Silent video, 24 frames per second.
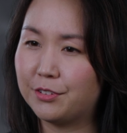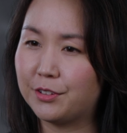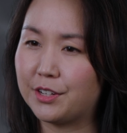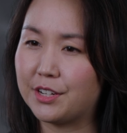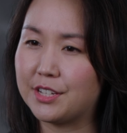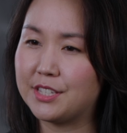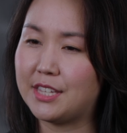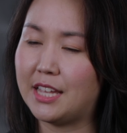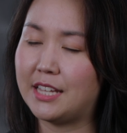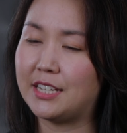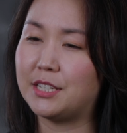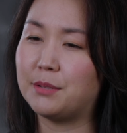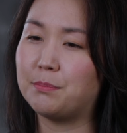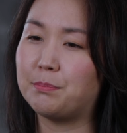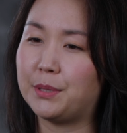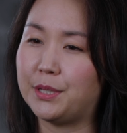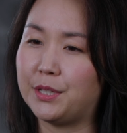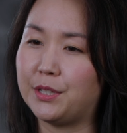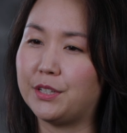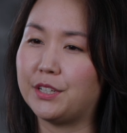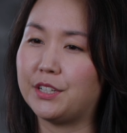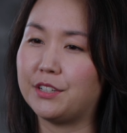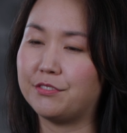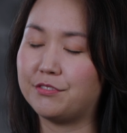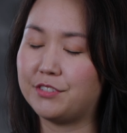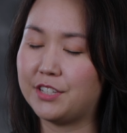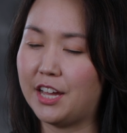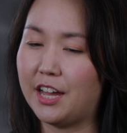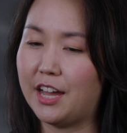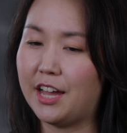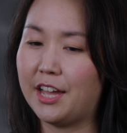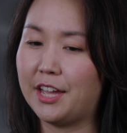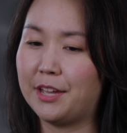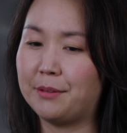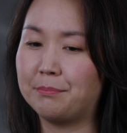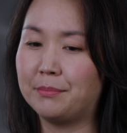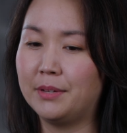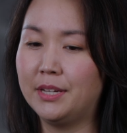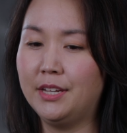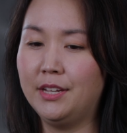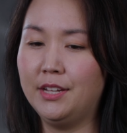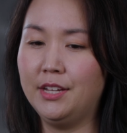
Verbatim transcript: for an extended period of time.